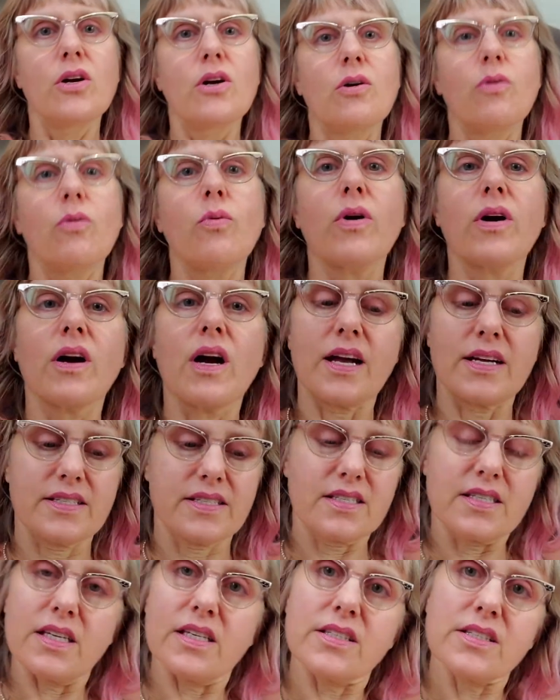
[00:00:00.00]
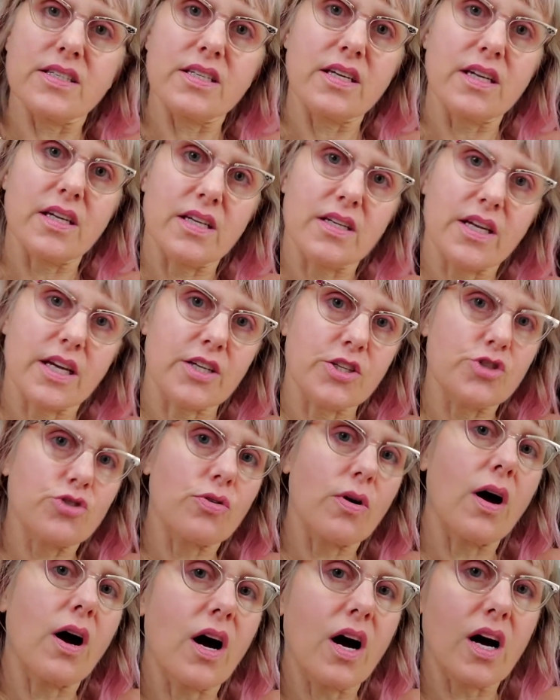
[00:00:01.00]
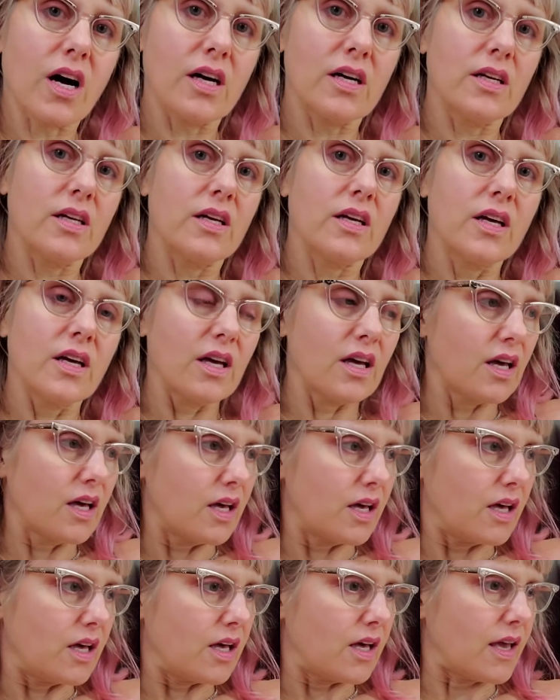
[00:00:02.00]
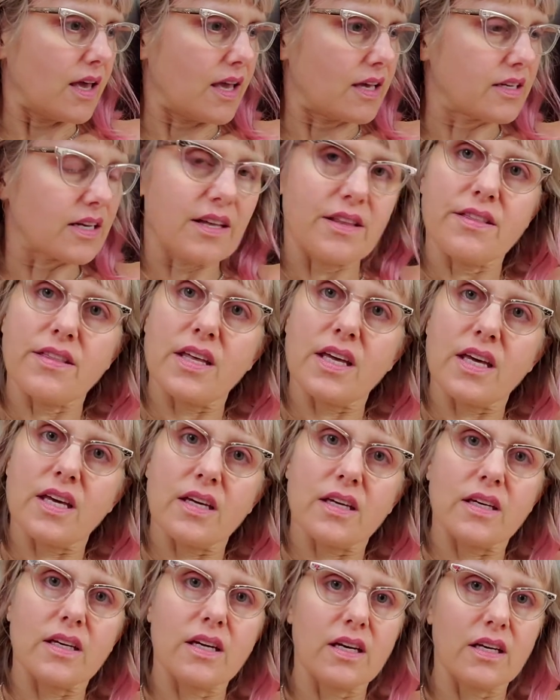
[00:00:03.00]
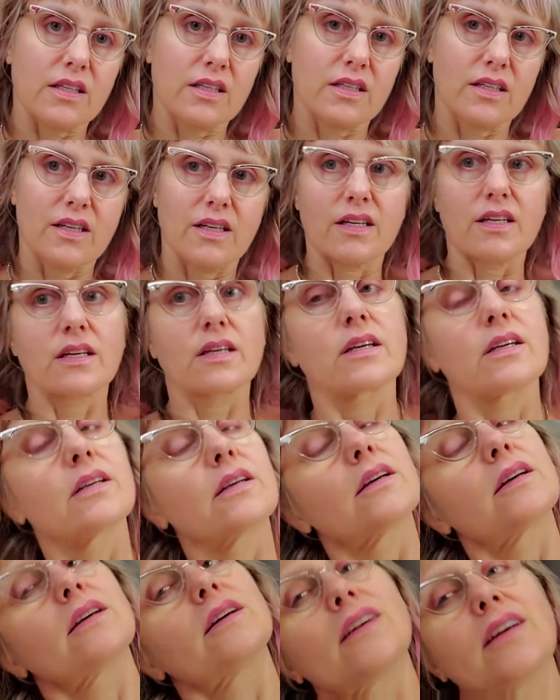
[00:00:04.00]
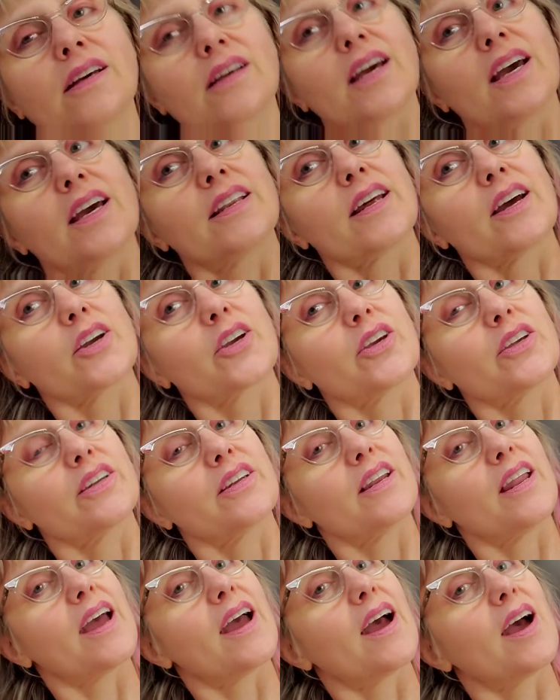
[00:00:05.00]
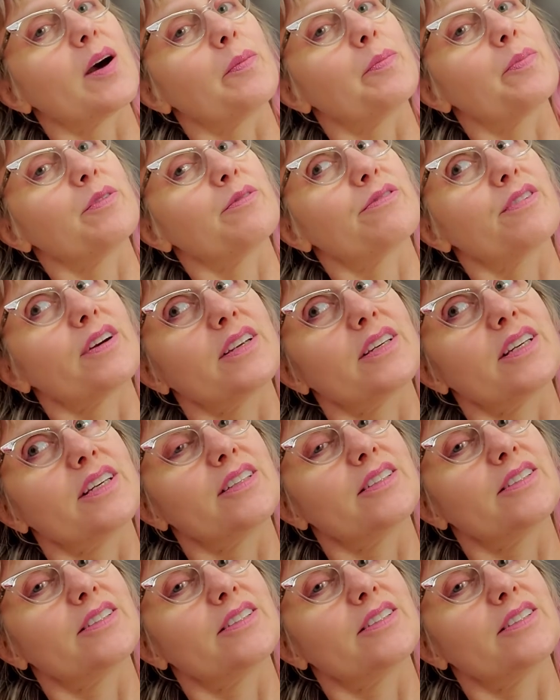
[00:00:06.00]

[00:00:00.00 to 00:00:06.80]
where I sit and I draw and I think and I can nap if I need